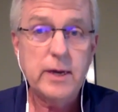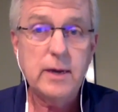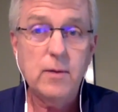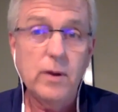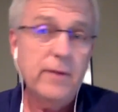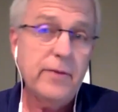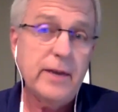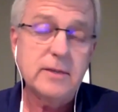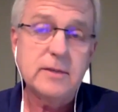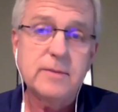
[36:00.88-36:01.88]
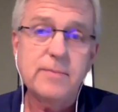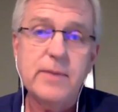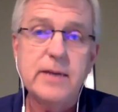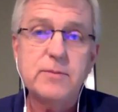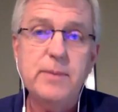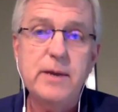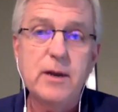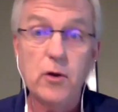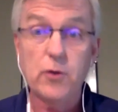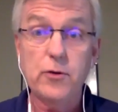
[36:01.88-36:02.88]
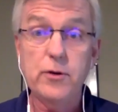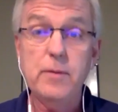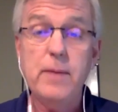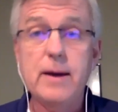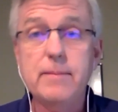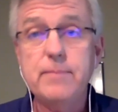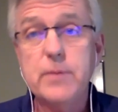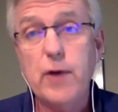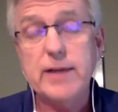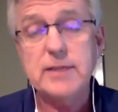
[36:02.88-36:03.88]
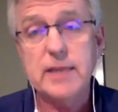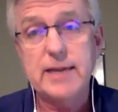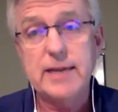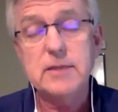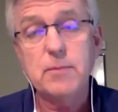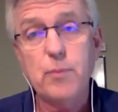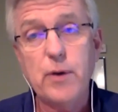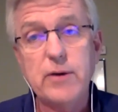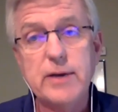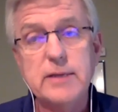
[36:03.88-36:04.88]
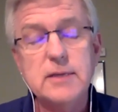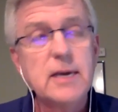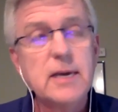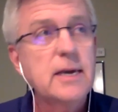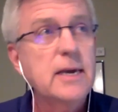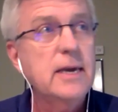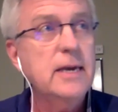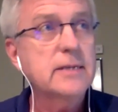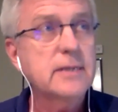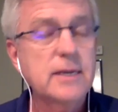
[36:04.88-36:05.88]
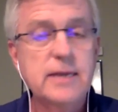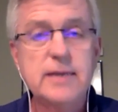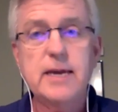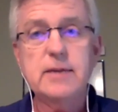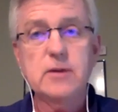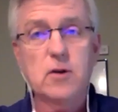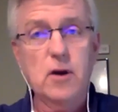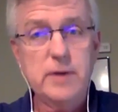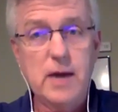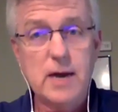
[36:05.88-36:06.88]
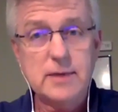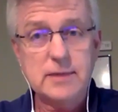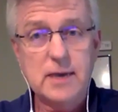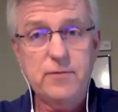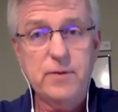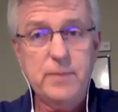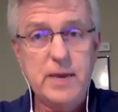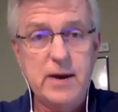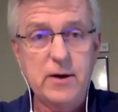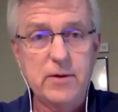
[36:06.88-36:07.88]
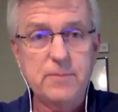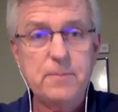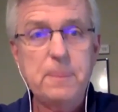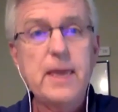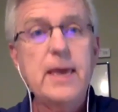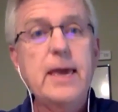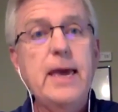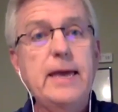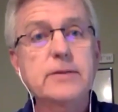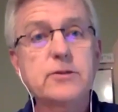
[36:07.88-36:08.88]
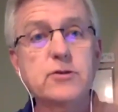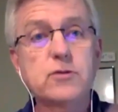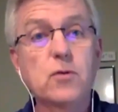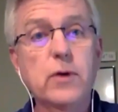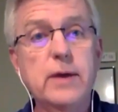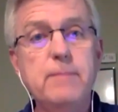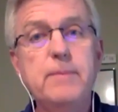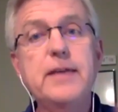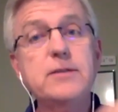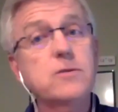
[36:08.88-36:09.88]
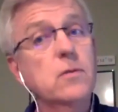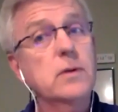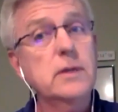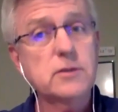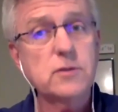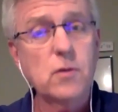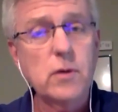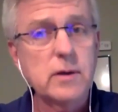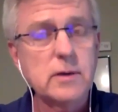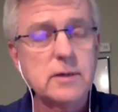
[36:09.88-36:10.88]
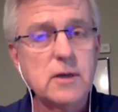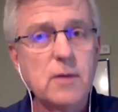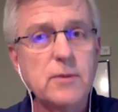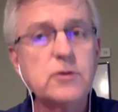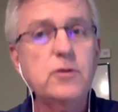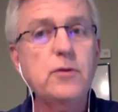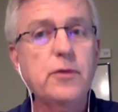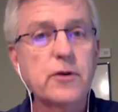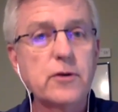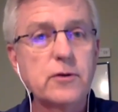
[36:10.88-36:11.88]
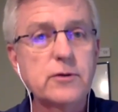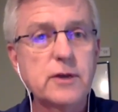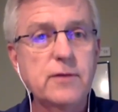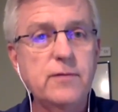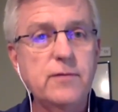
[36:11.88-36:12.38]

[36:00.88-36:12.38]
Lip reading: one of the things that's been learned about grasslands and prairies is that they take the carbon dioxide from the air and store it, but they store it in the soil because almost two-thirds of